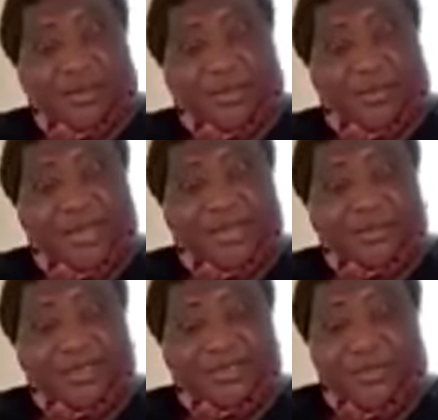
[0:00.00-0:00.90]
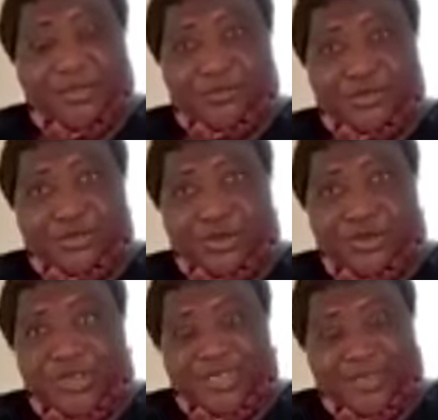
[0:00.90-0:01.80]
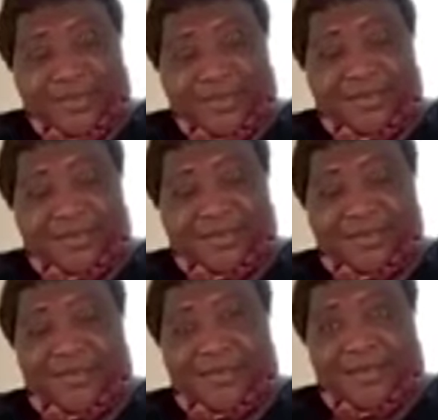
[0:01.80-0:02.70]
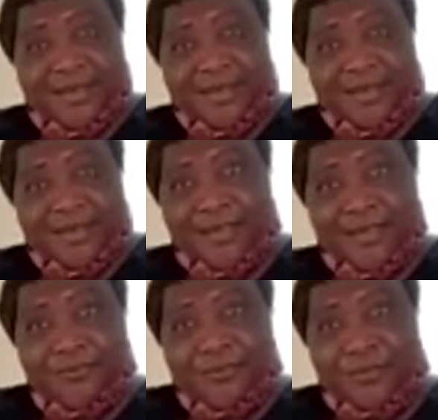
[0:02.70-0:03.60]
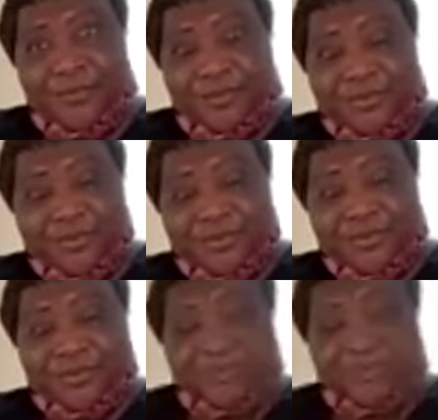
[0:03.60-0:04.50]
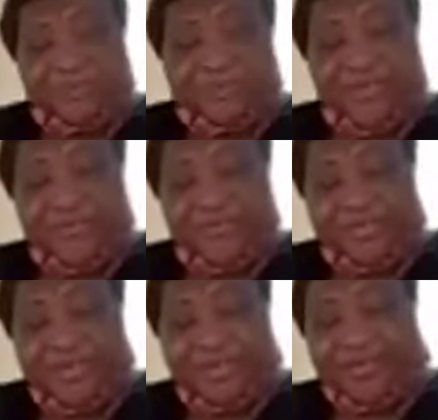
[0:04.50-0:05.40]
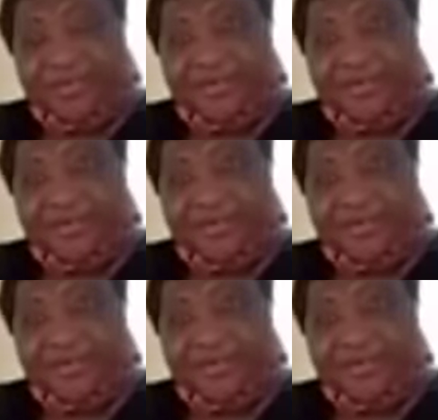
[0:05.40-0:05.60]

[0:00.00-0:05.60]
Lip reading: My name is Melrose Koine. I came from Africa.